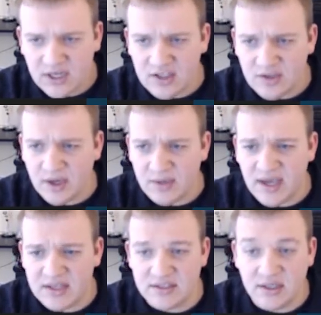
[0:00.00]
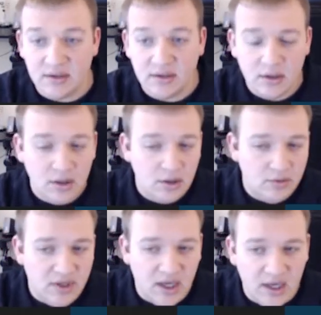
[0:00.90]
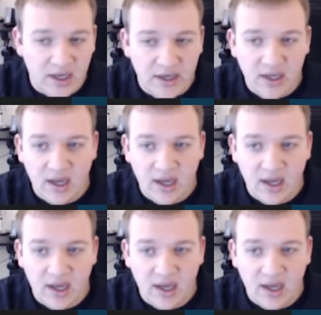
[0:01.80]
Now you might be asking, okay,